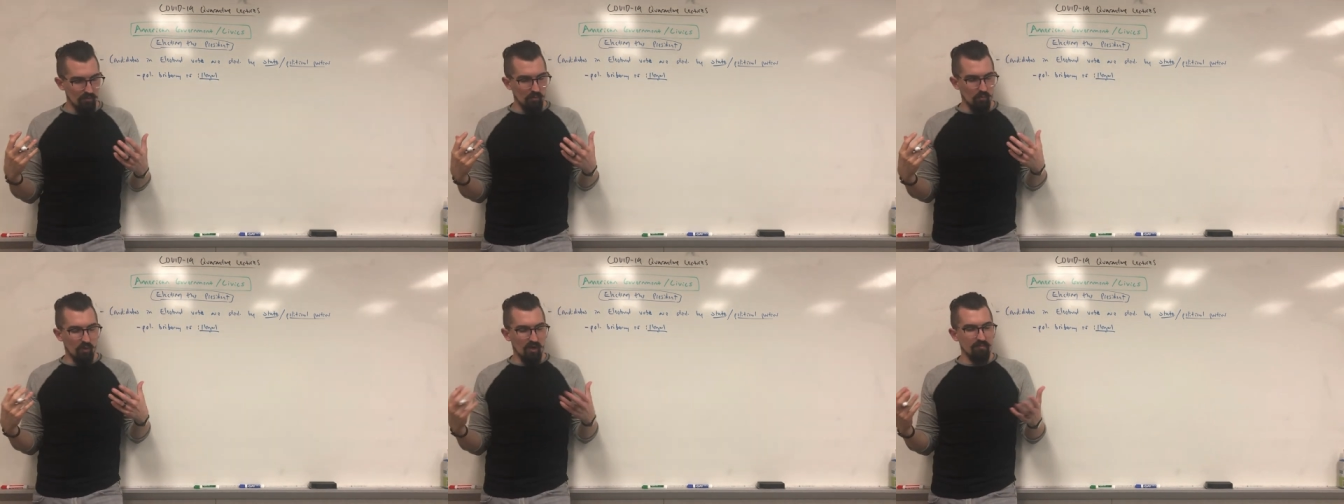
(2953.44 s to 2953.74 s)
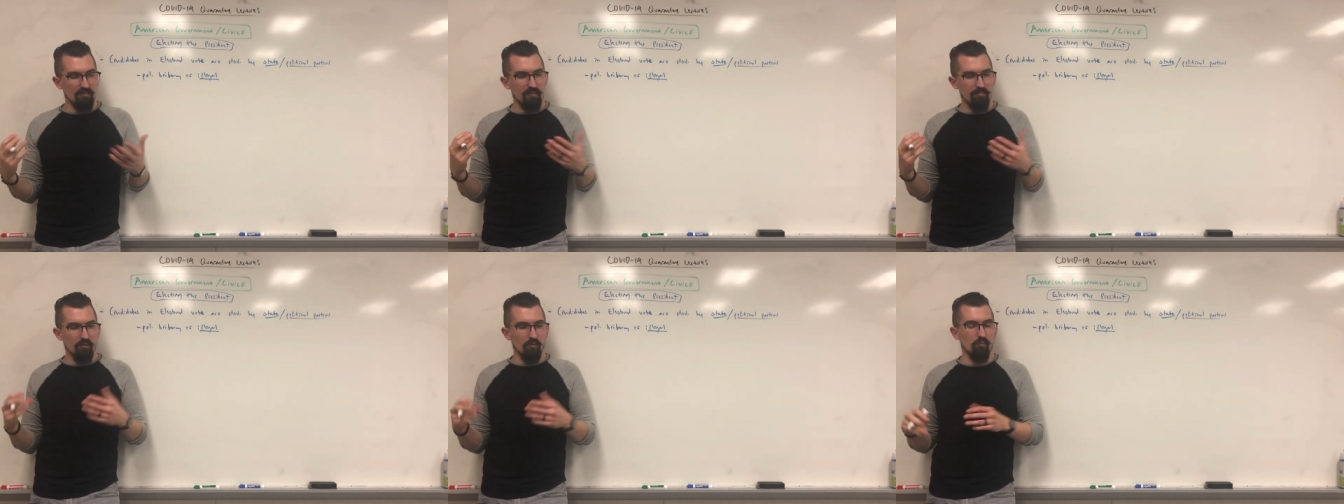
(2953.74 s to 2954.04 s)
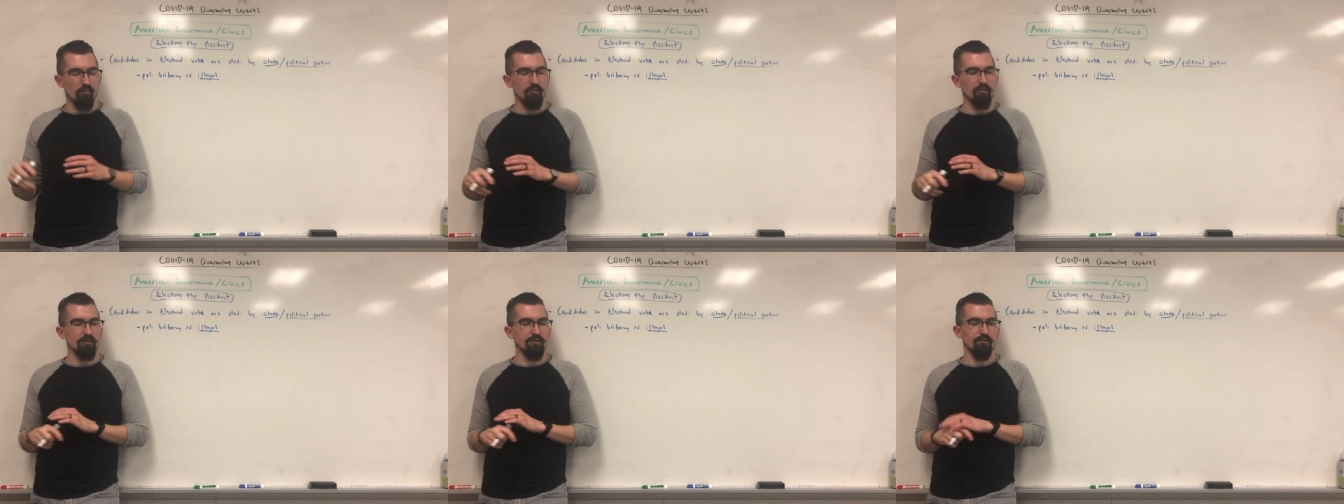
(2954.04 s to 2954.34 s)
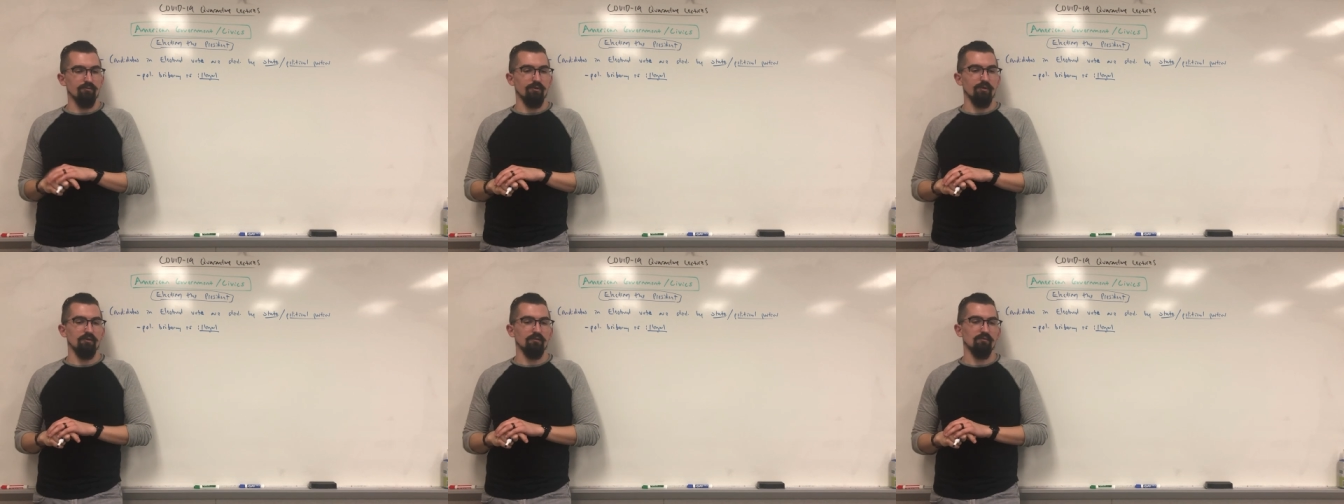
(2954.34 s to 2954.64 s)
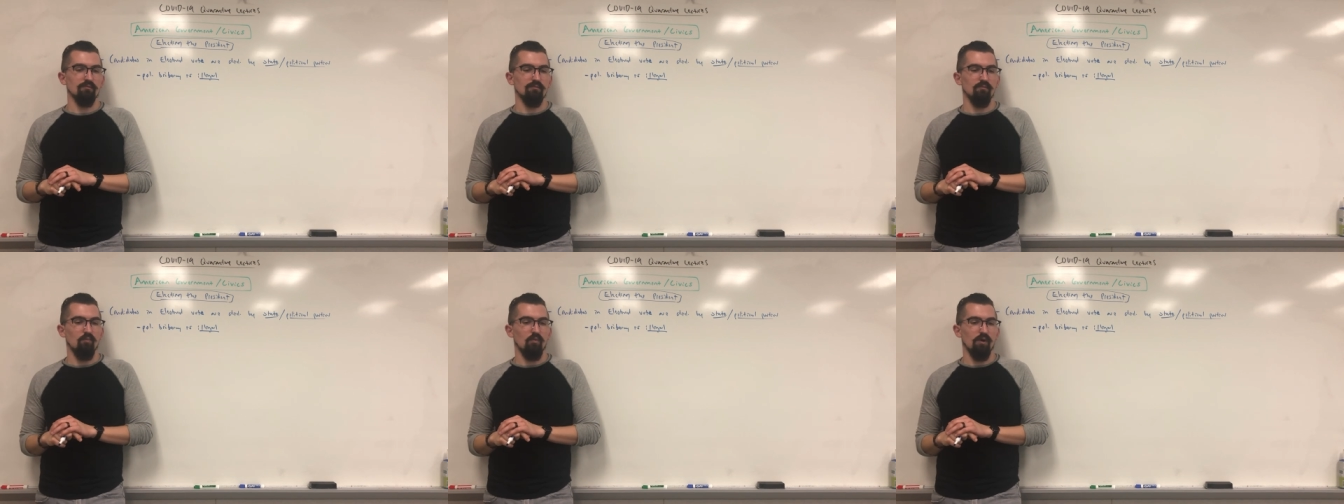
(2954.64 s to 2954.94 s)
what people were doing
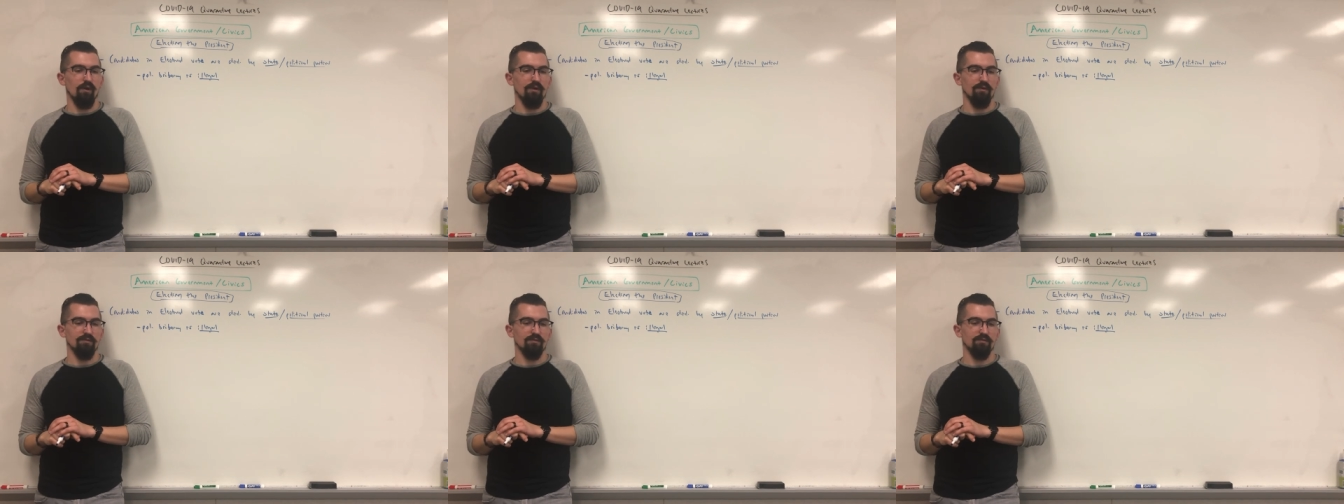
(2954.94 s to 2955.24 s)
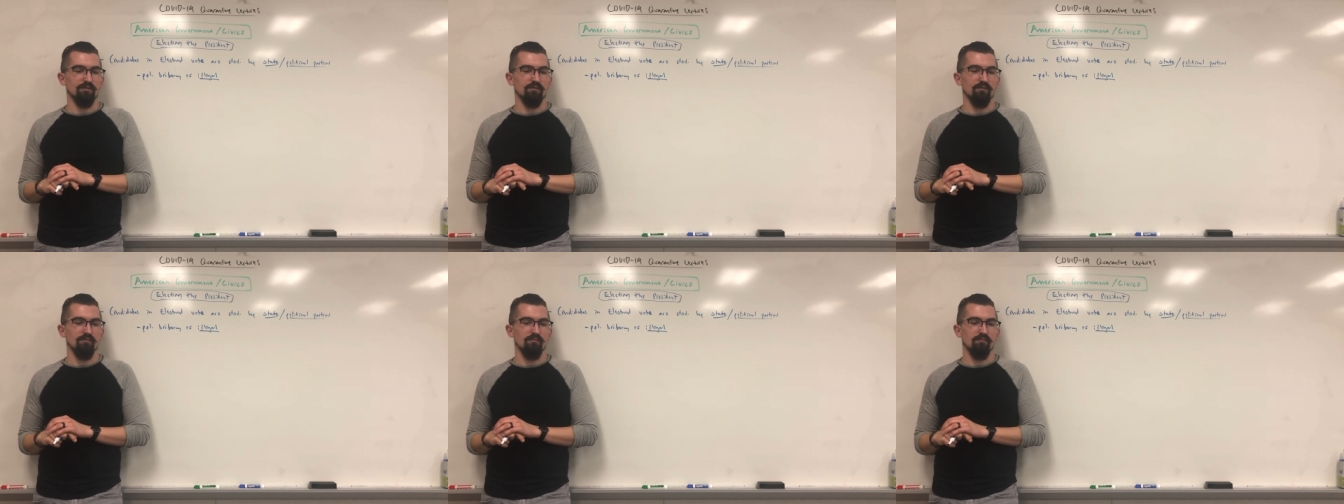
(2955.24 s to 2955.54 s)
was,